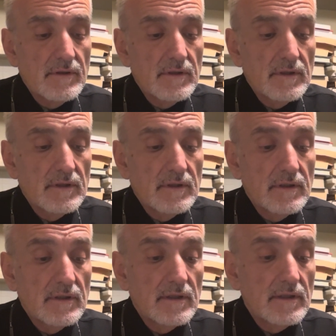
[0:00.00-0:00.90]
uh,
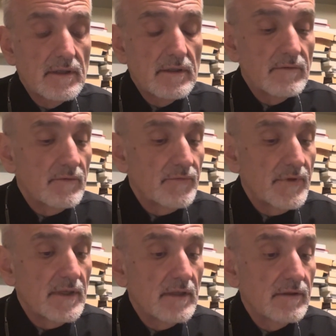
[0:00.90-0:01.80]

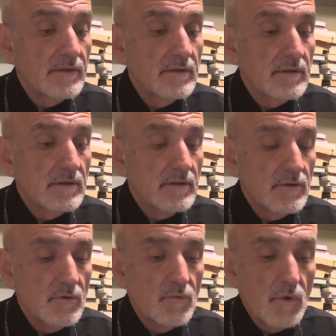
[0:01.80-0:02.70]
field
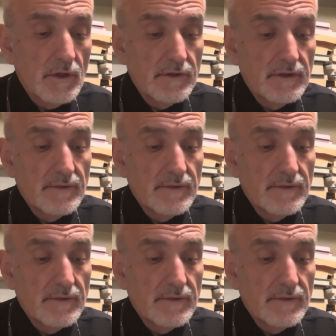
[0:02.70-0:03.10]
you want.